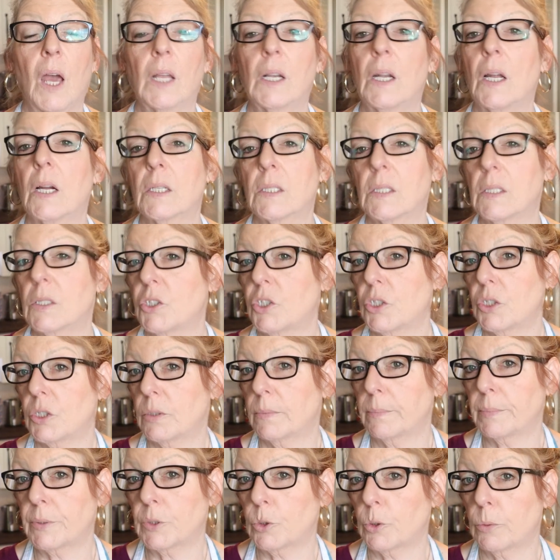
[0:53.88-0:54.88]
oxygen
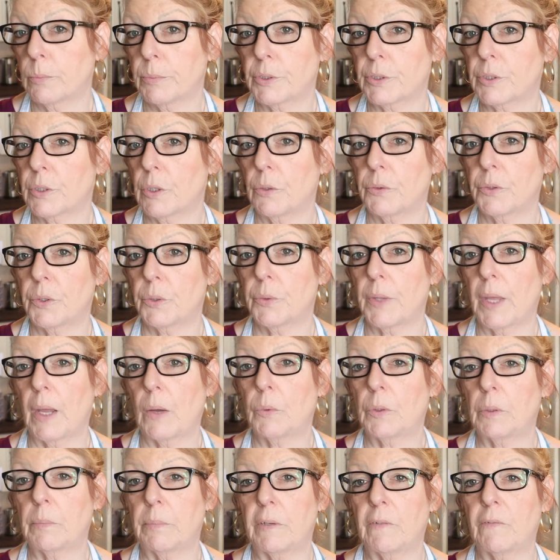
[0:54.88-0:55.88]
absorbers, although
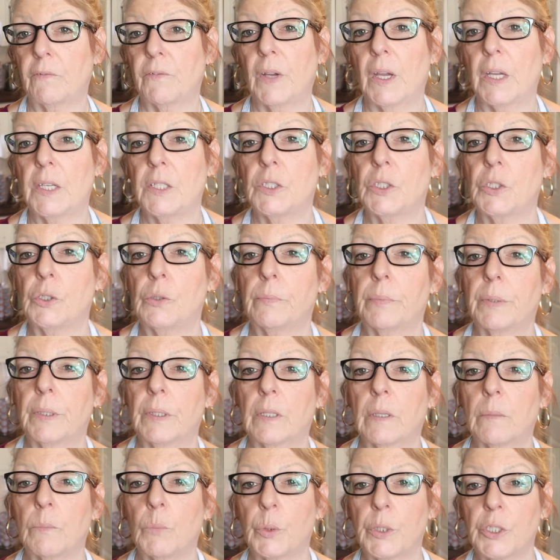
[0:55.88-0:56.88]
that would have been fine too,
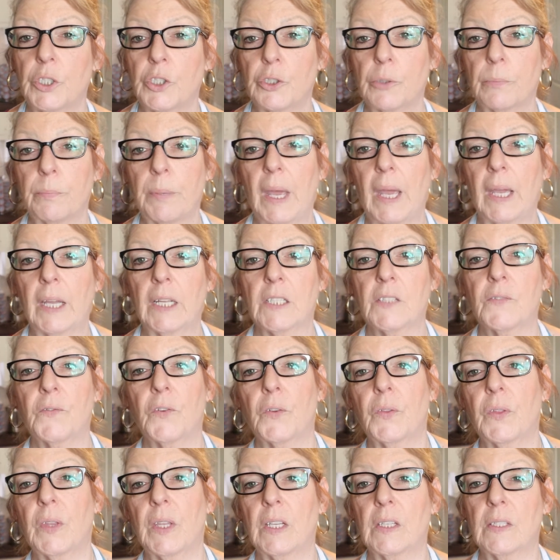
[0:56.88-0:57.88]
but the moisture packets
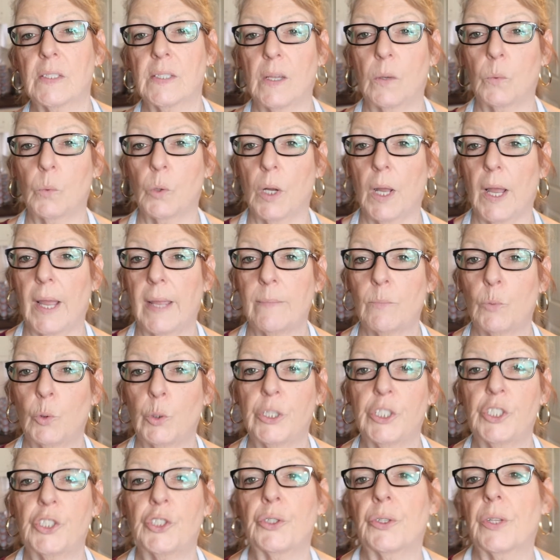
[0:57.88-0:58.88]
for things that were high
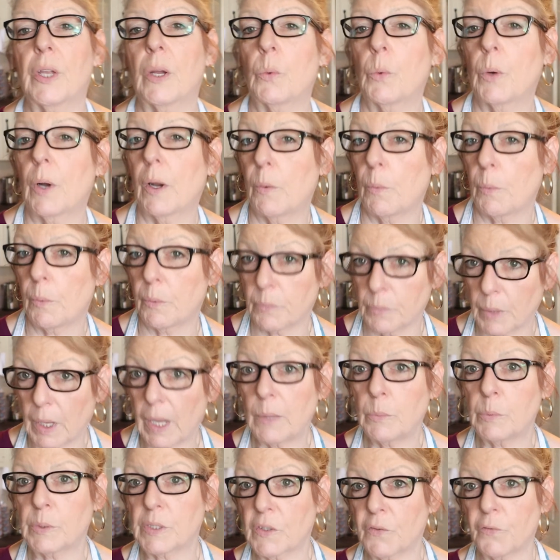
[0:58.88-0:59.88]
moisture that
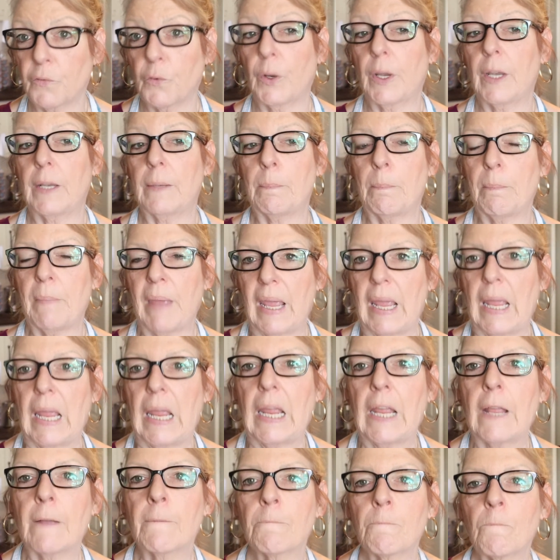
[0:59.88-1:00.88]
I was afraid
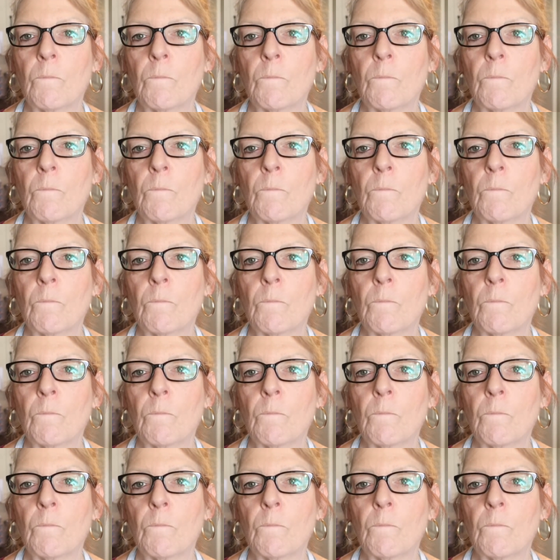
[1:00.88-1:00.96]
may